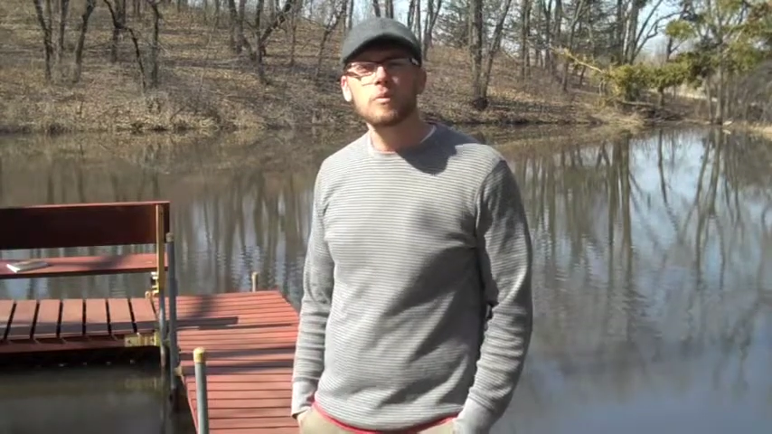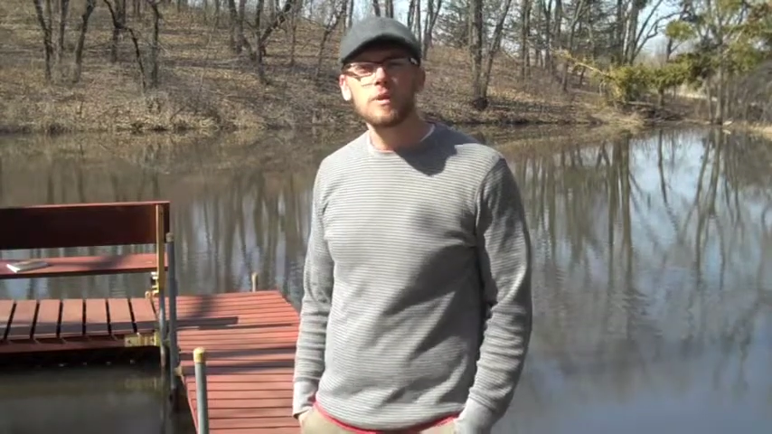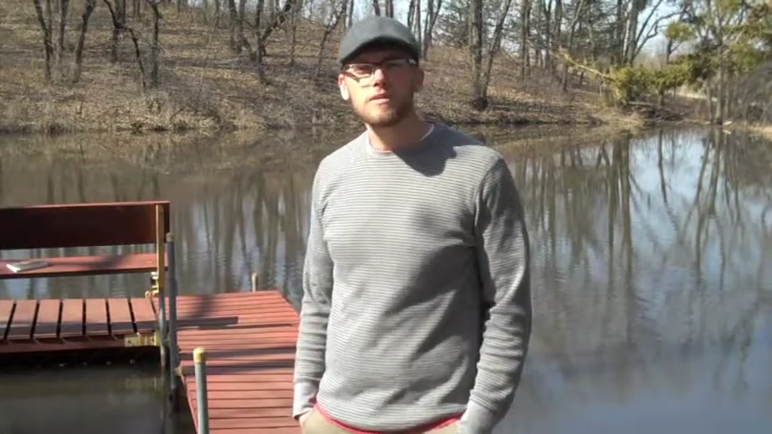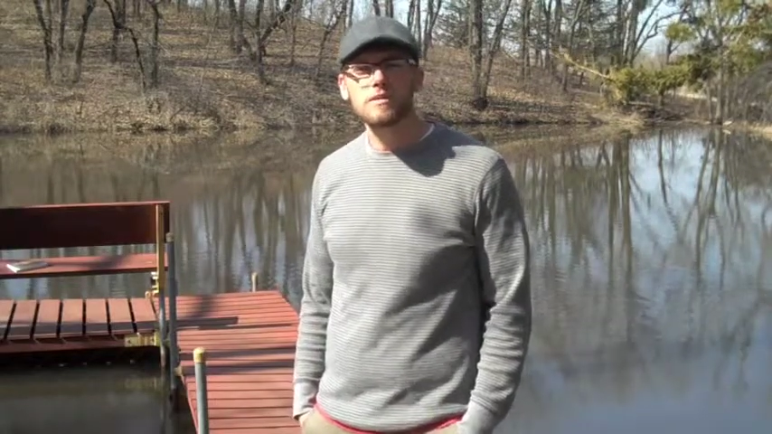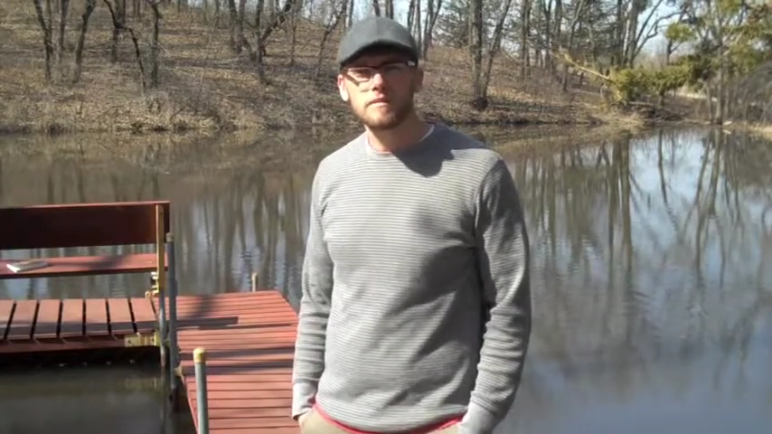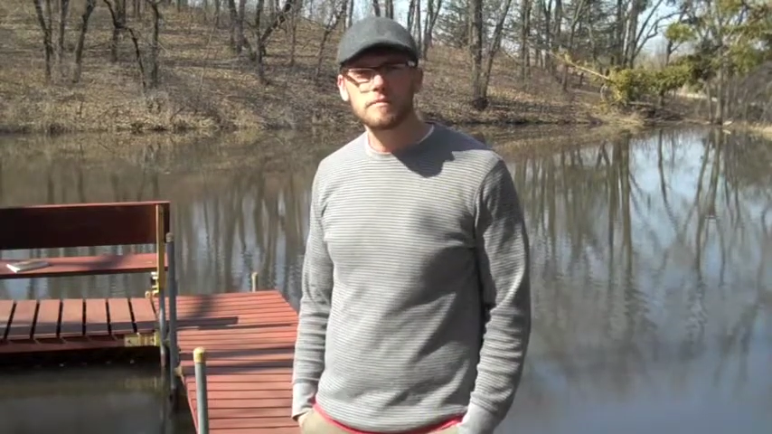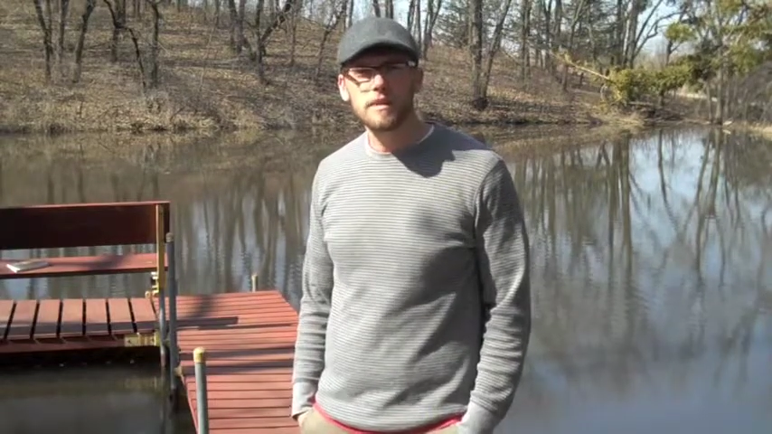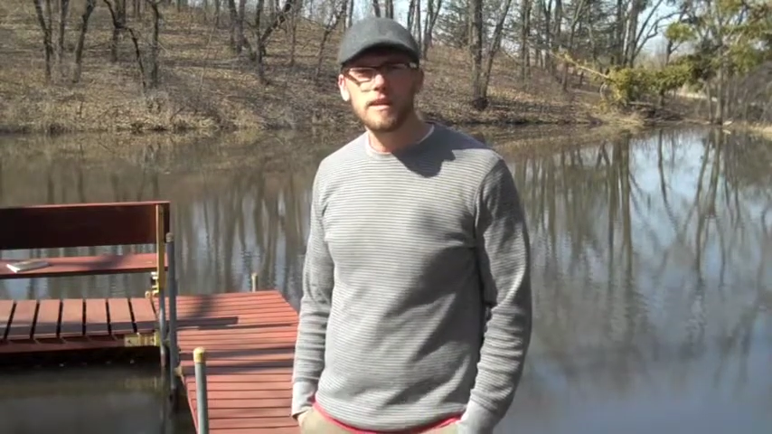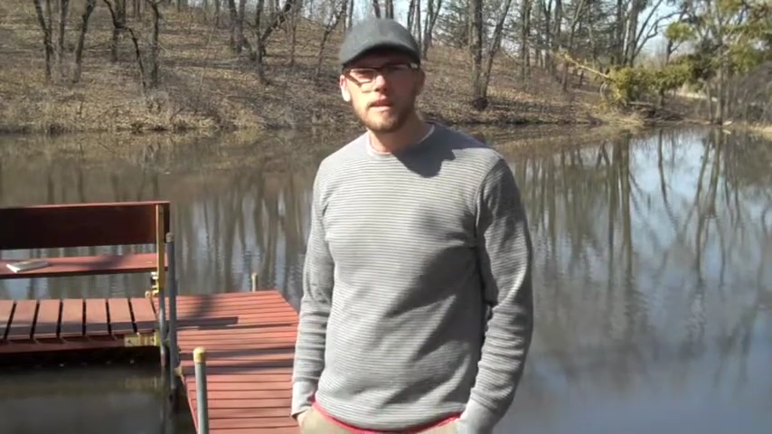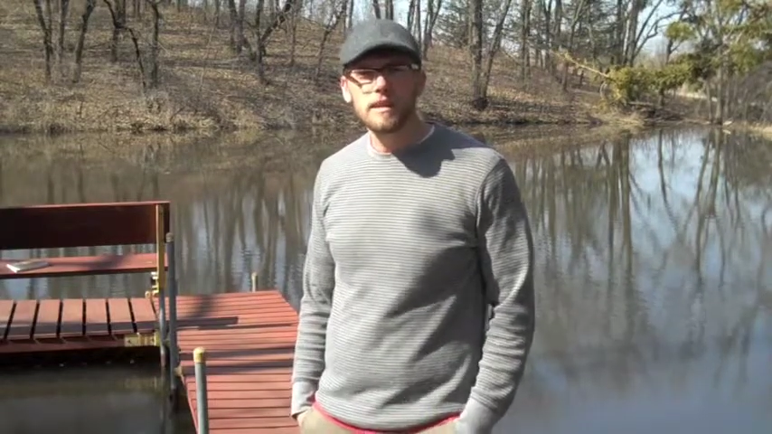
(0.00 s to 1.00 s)
"Wisdom
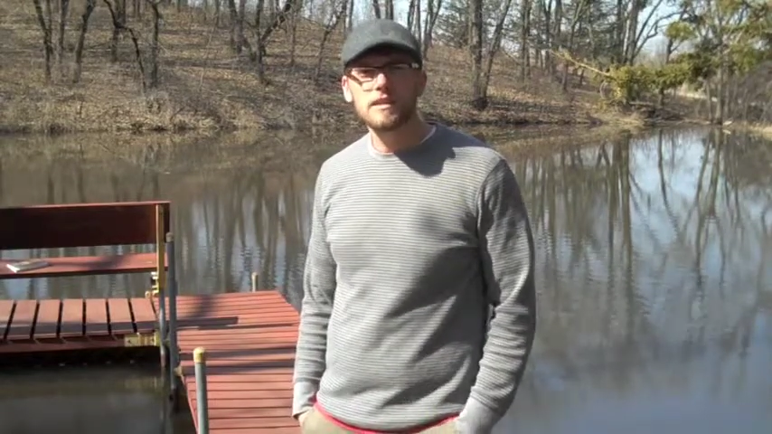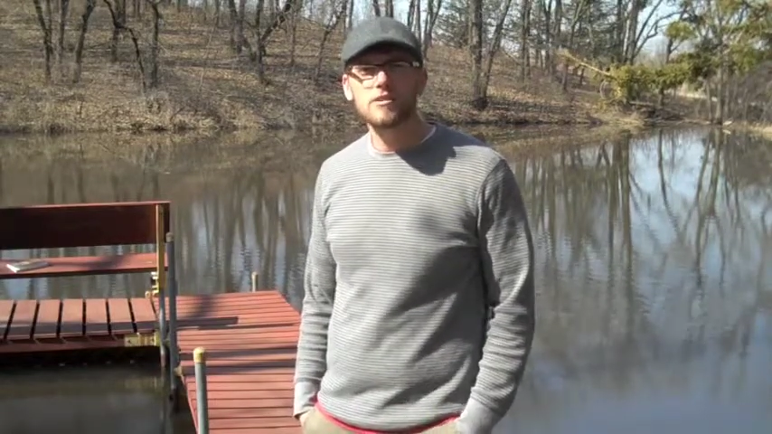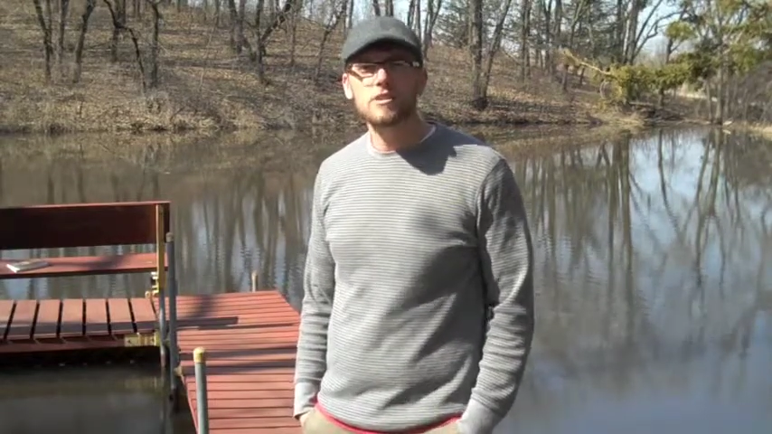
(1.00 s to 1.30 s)
is